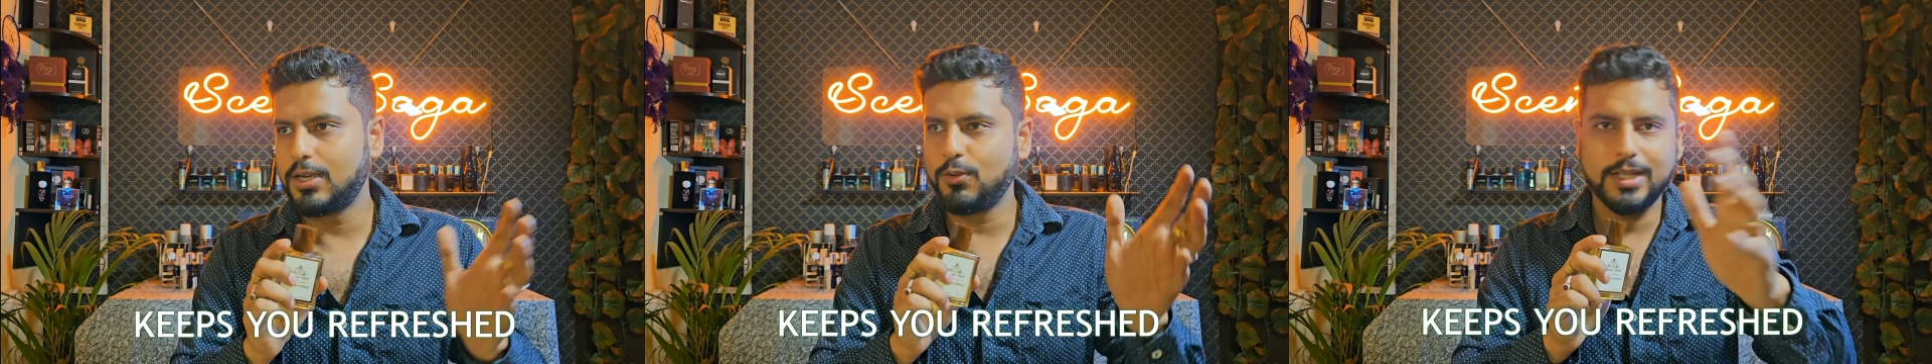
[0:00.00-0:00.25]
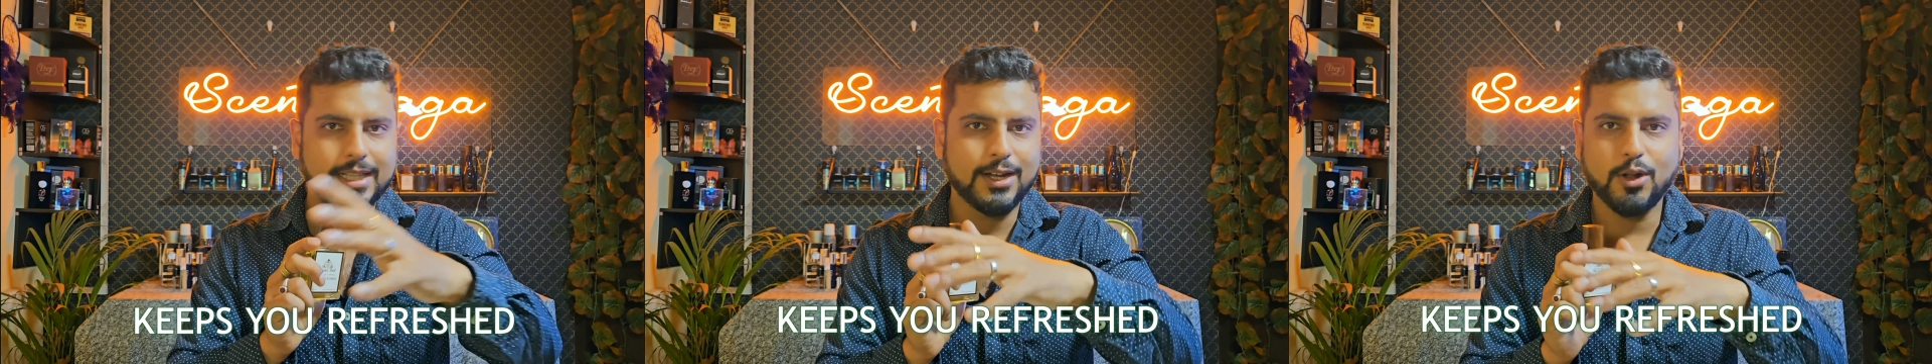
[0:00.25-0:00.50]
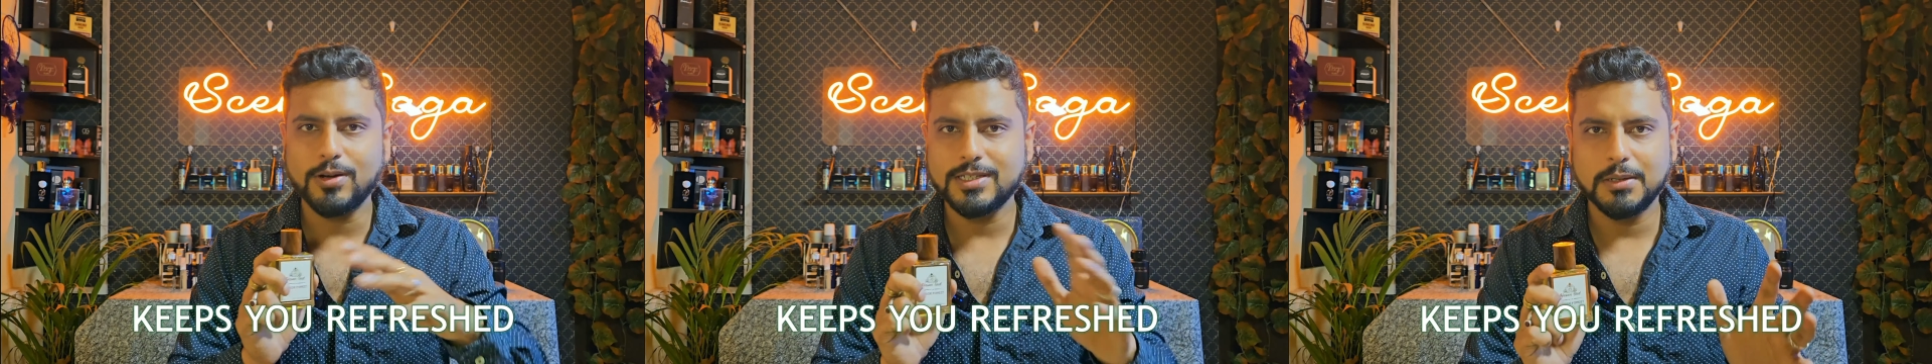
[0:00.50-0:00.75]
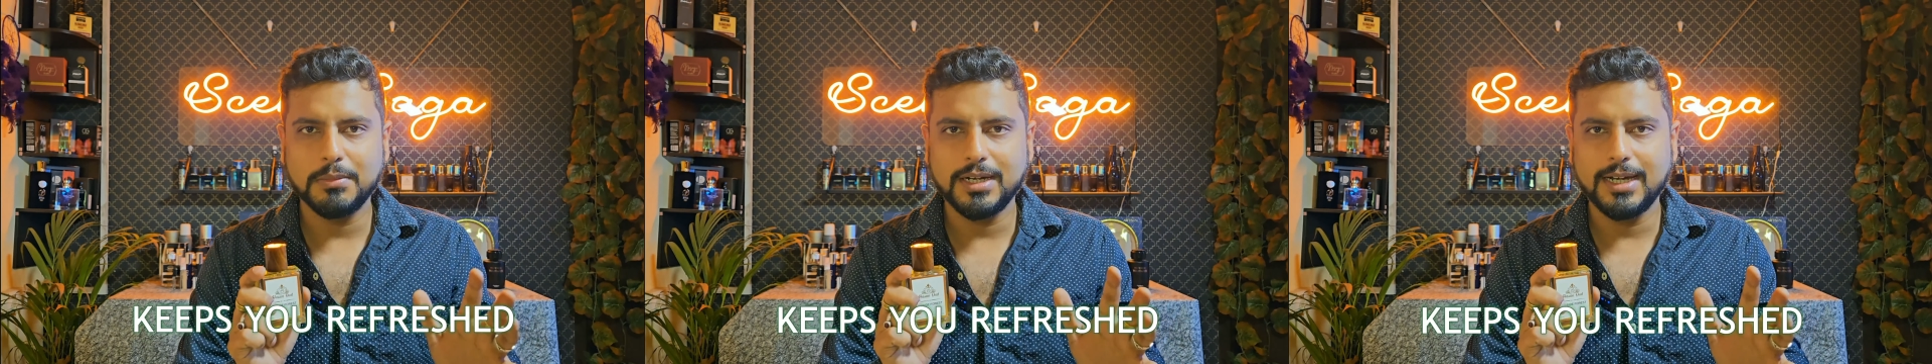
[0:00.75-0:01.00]
during that hot
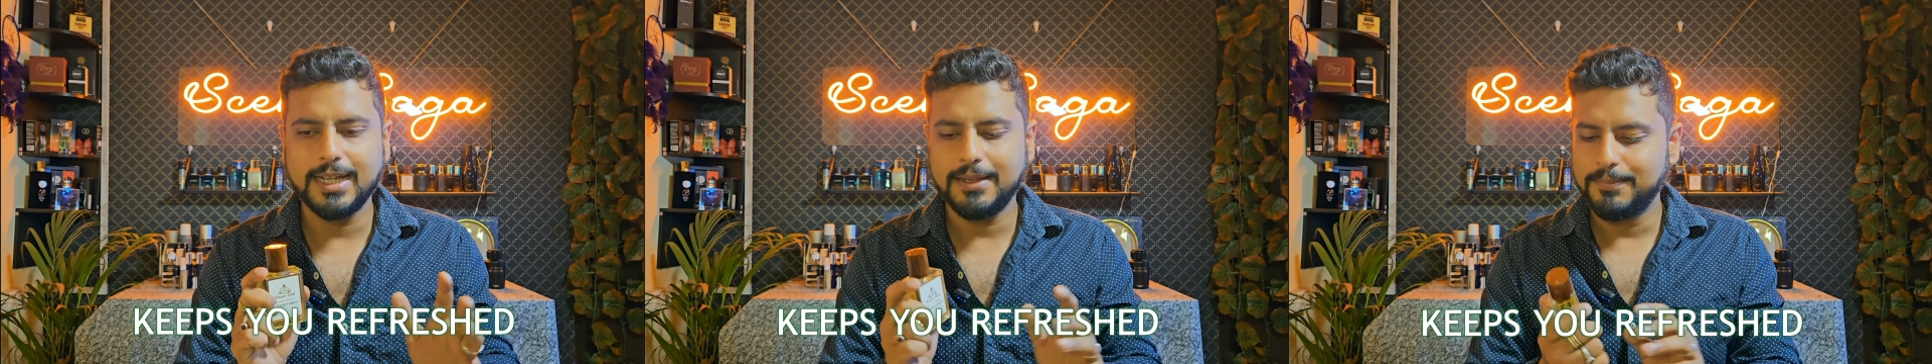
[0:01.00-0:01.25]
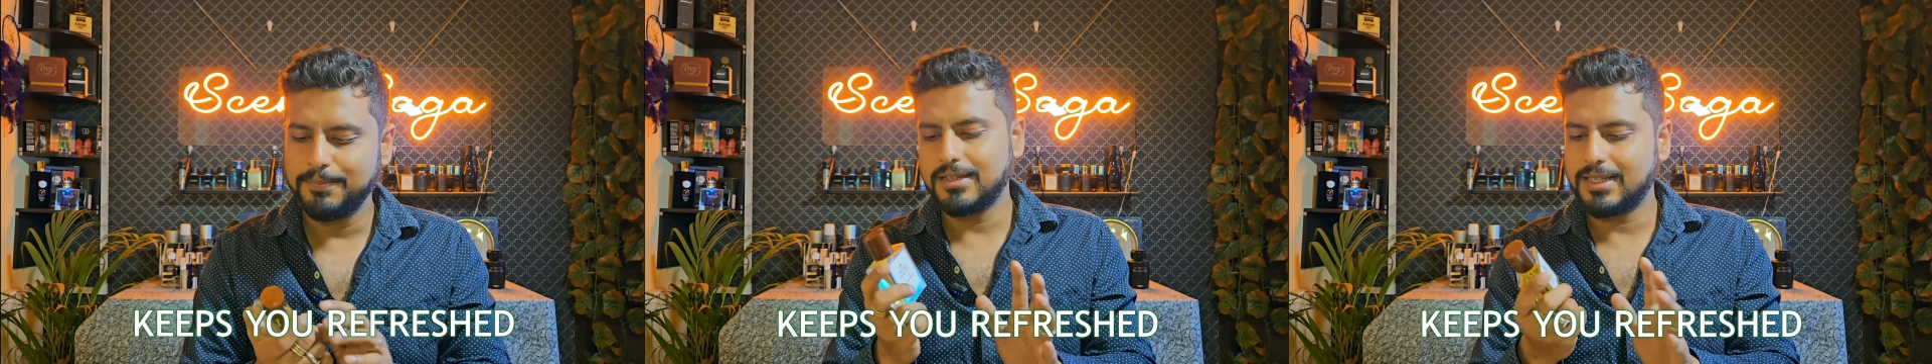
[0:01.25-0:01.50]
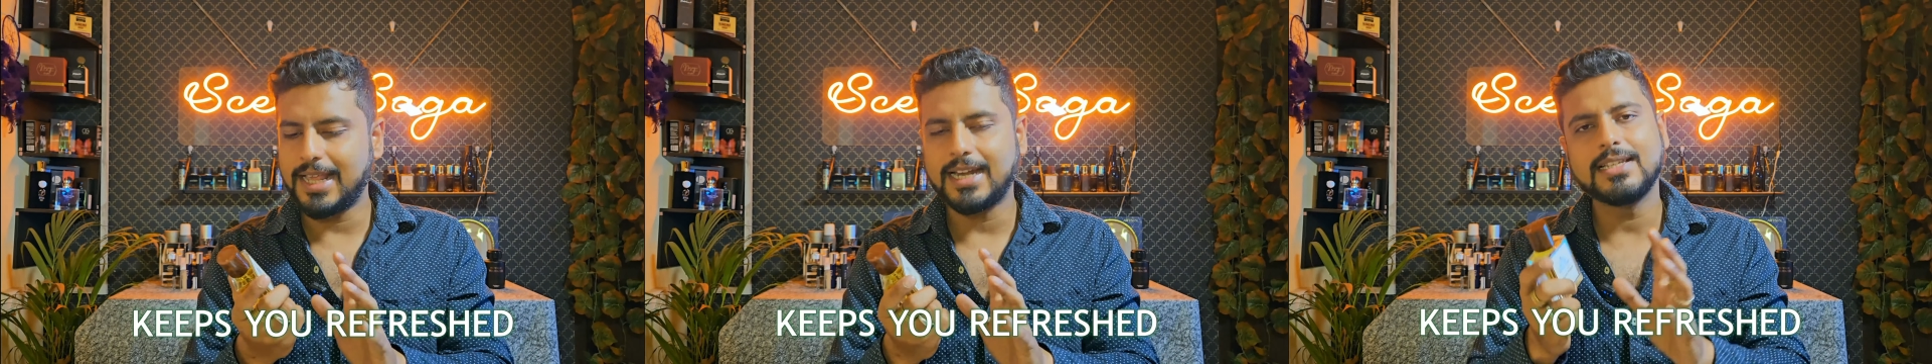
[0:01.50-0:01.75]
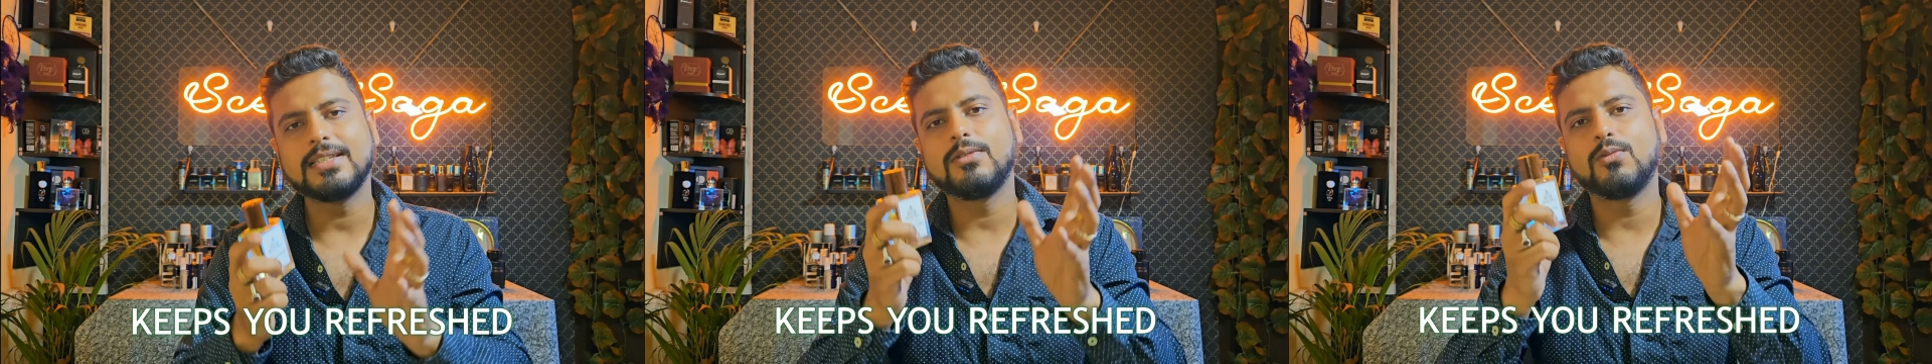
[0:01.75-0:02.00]
summery day.
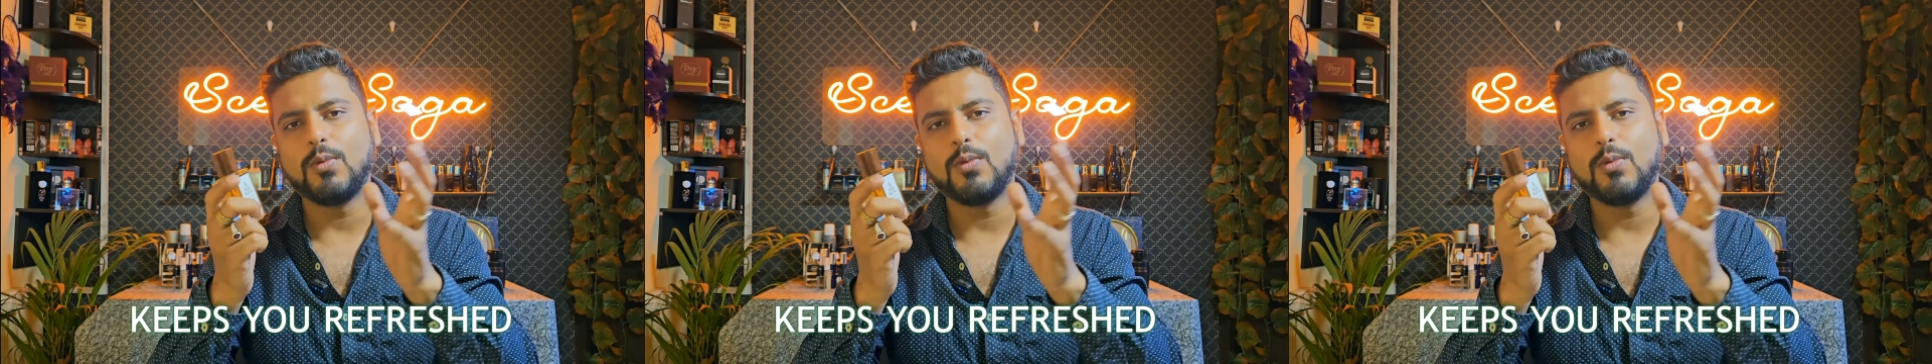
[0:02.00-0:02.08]
That is